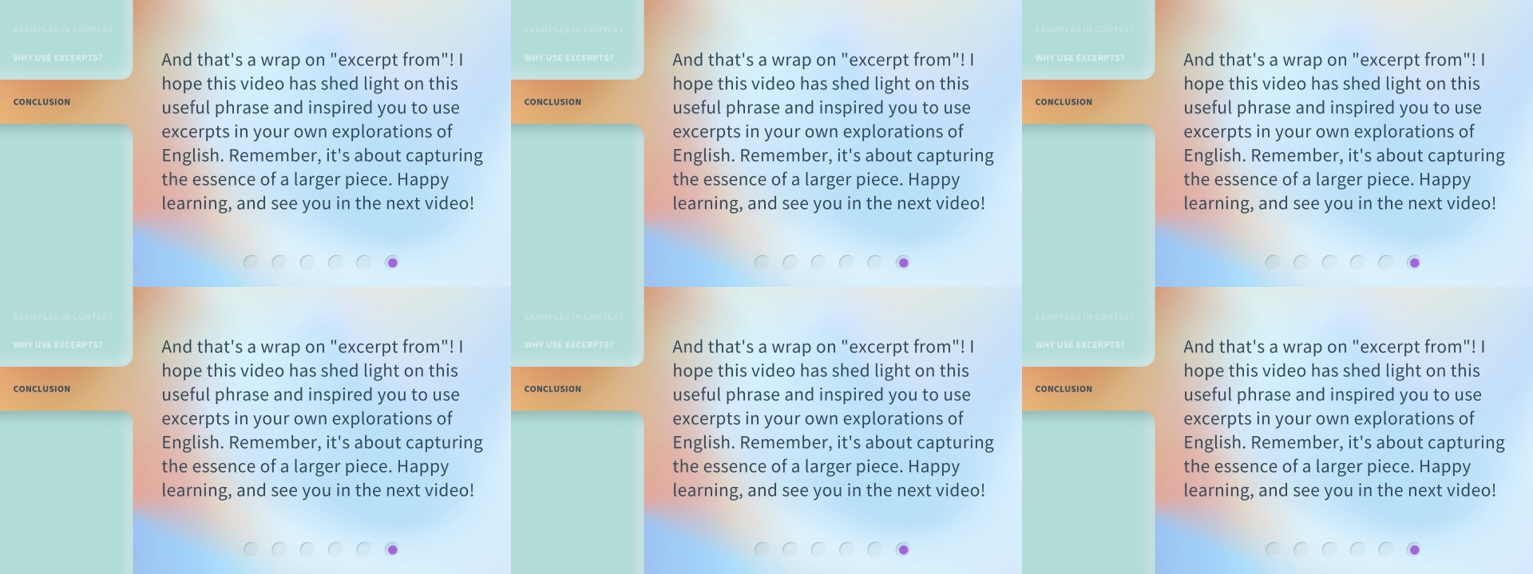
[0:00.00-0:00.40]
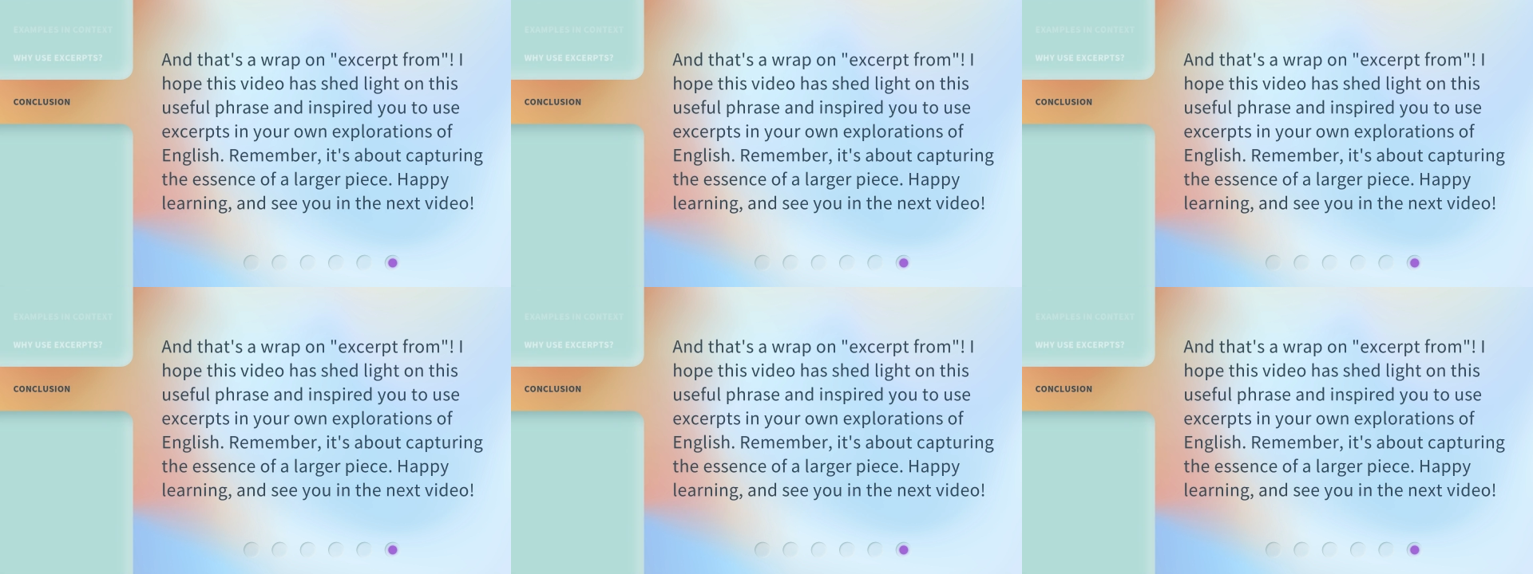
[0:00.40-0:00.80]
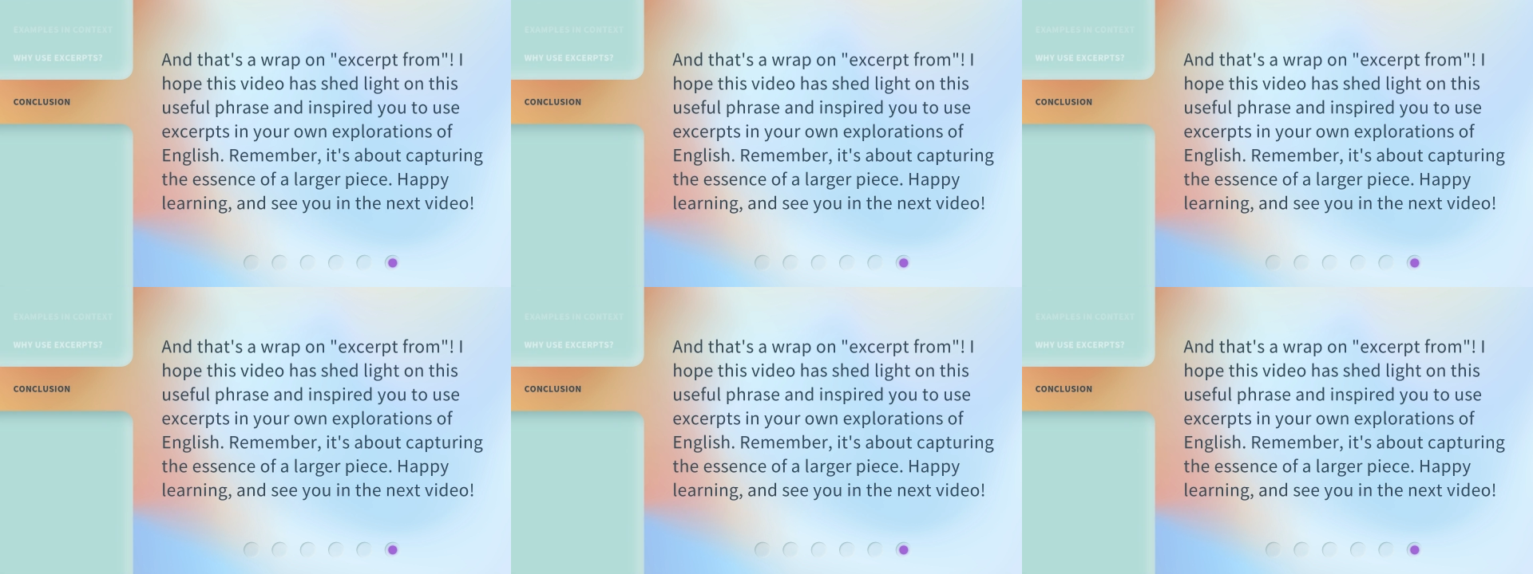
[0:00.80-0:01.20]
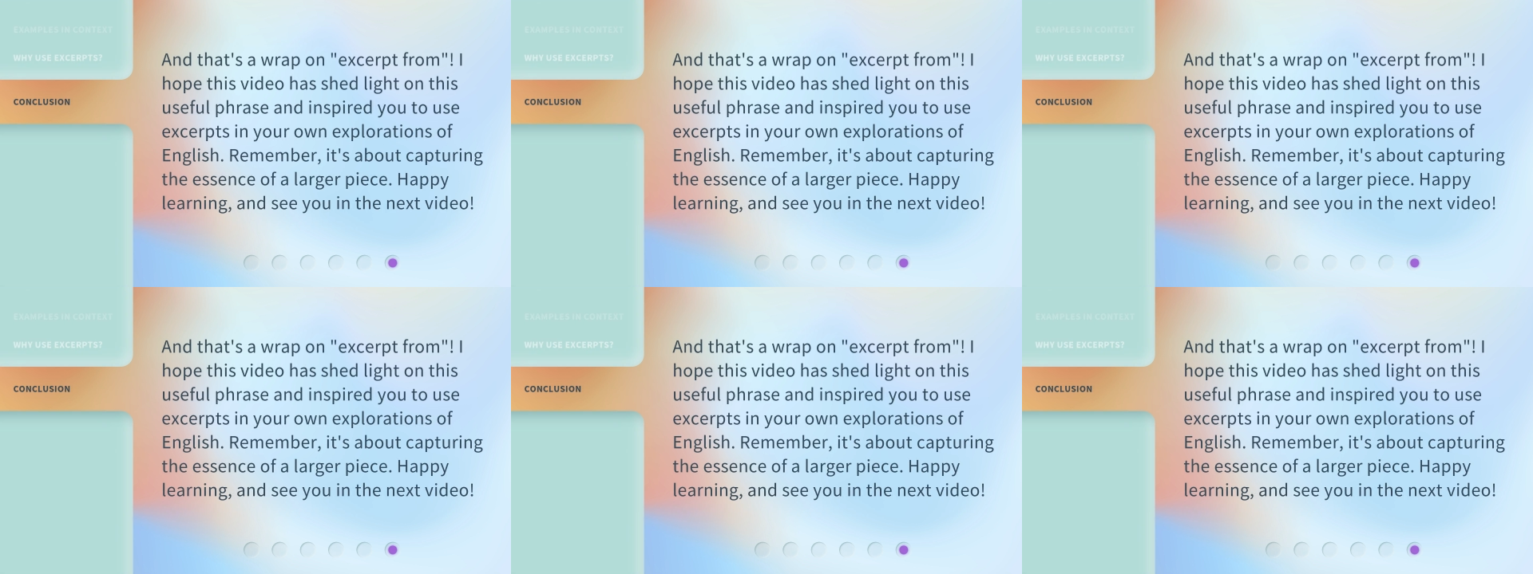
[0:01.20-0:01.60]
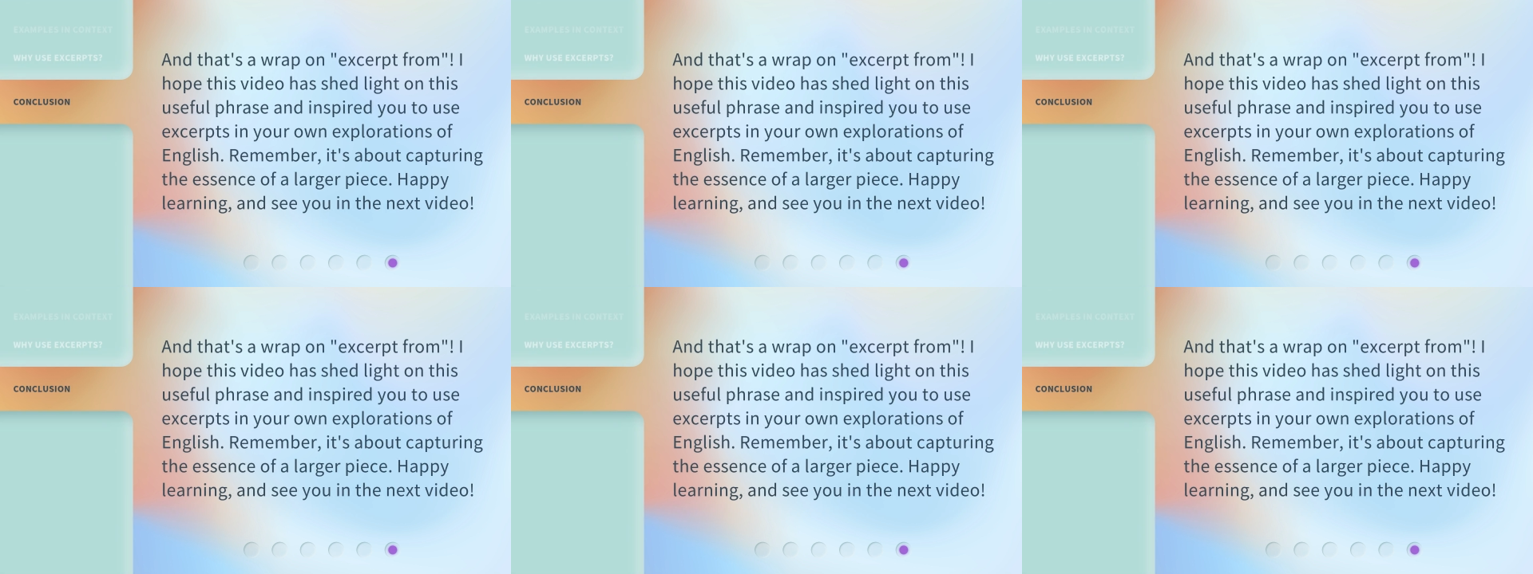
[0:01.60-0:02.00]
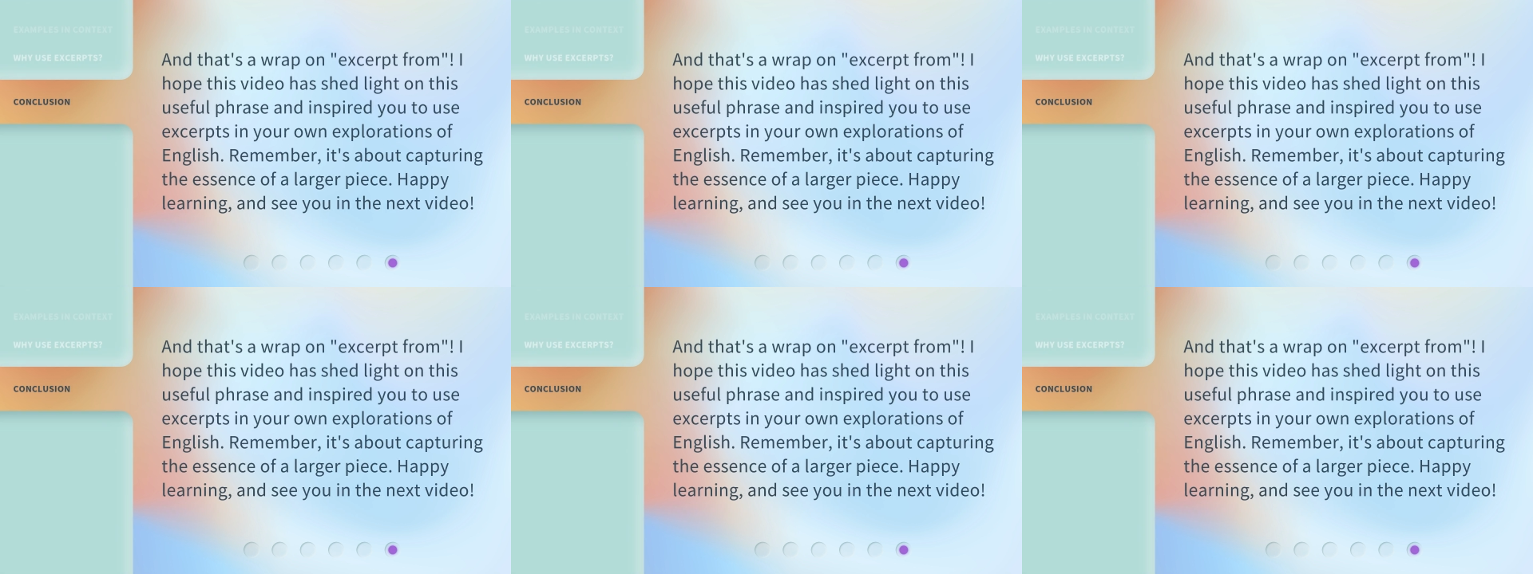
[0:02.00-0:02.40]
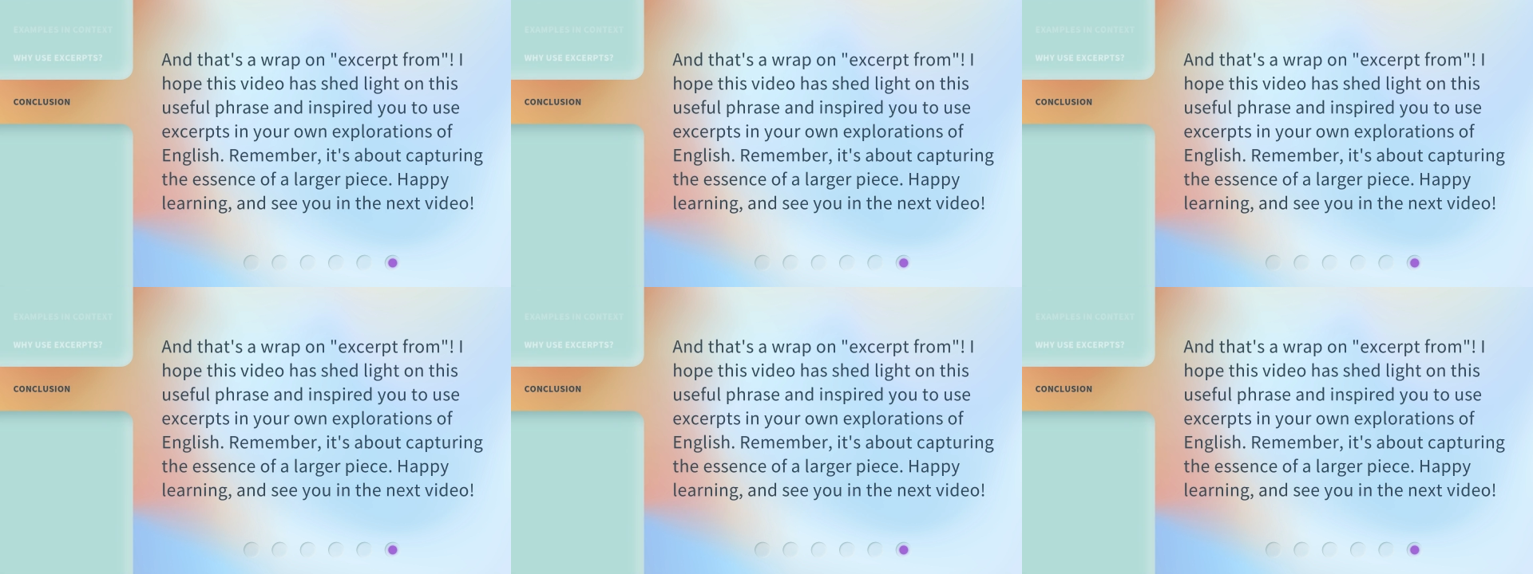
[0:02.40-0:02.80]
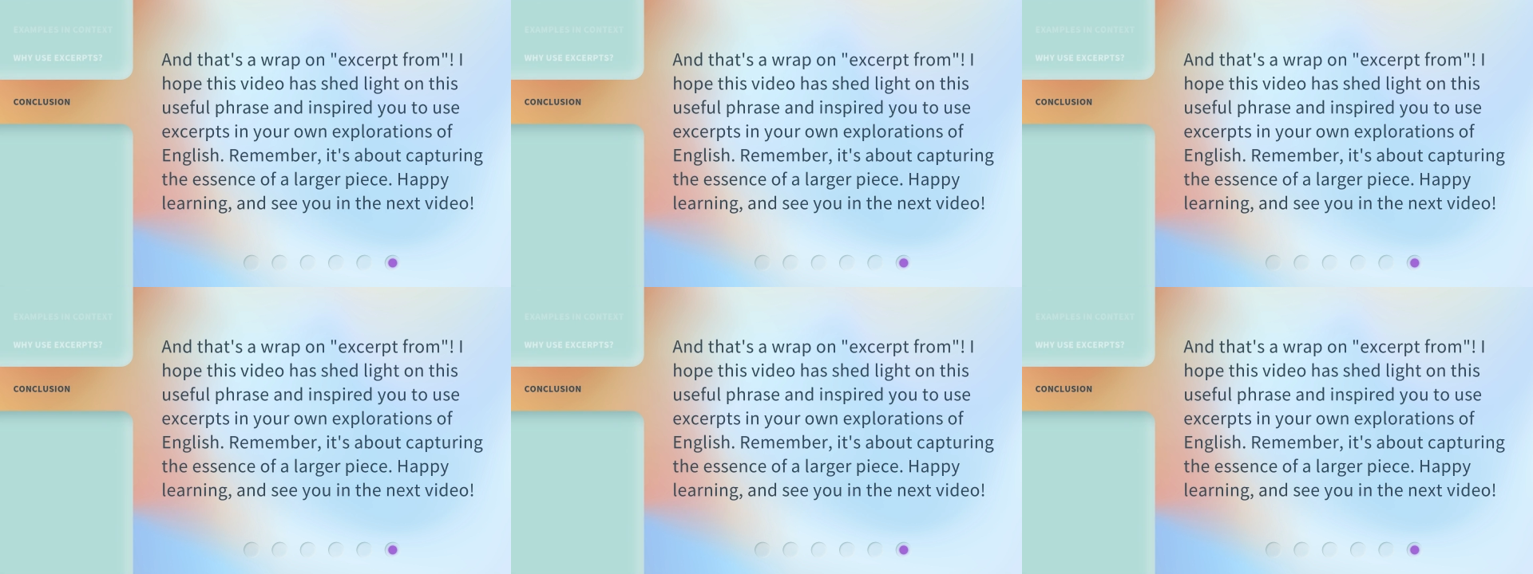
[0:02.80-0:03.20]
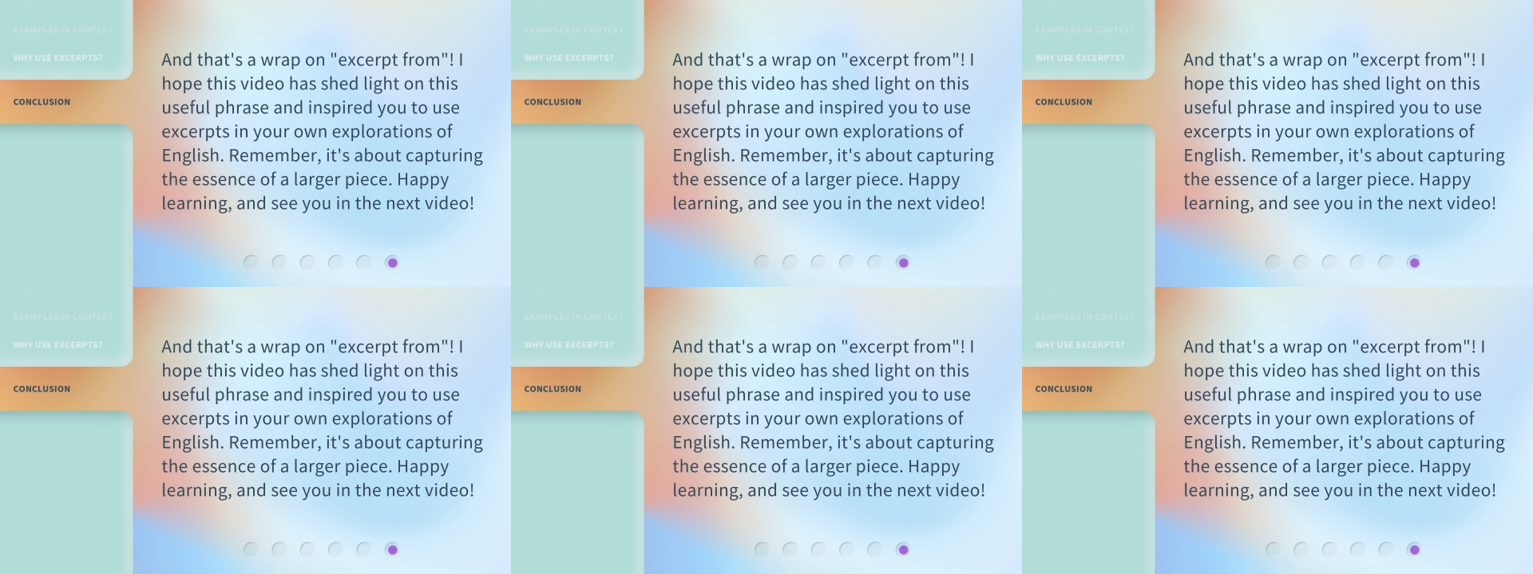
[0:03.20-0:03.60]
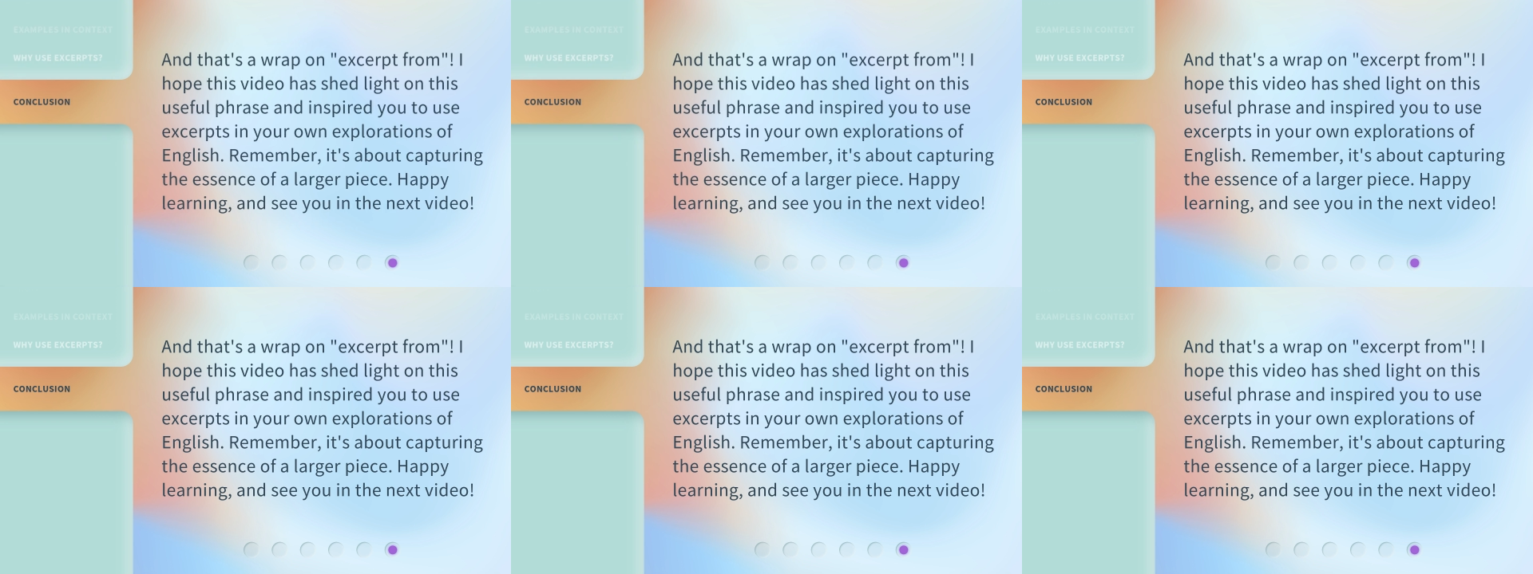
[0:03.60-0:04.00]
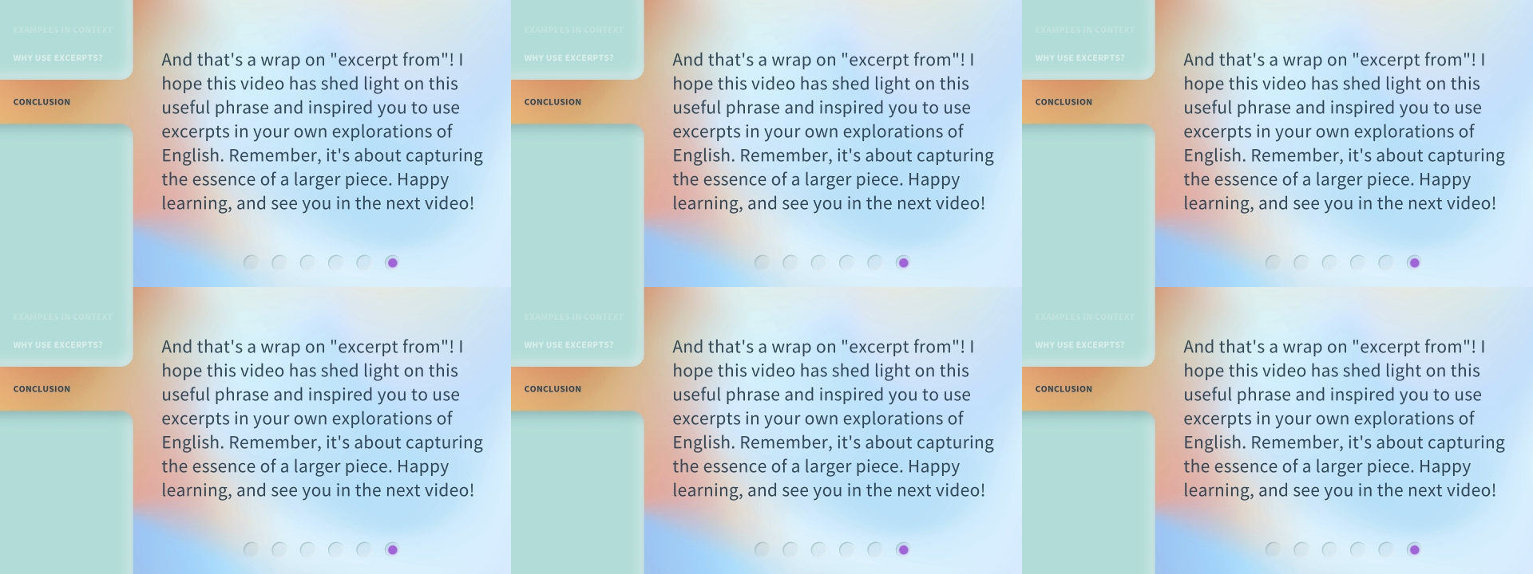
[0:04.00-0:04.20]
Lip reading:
(no speaker visible)